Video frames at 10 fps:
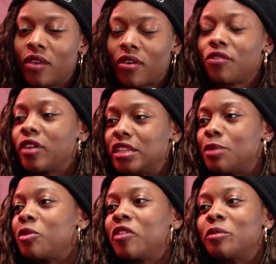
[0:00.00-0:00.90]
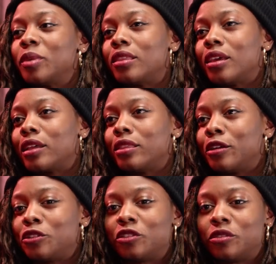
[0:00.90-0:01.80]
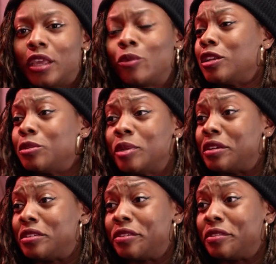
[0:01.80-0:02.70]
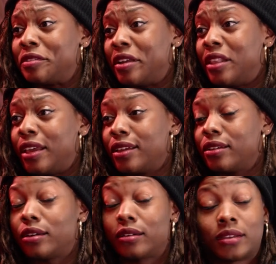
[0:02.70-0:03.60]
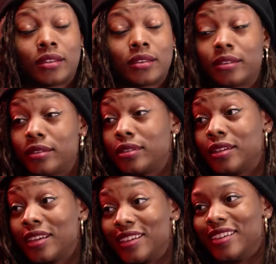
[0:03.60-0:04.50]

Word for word: if I have the right team around me, like they're just they want it to be good too. They're not like, oh God, look at this idiot,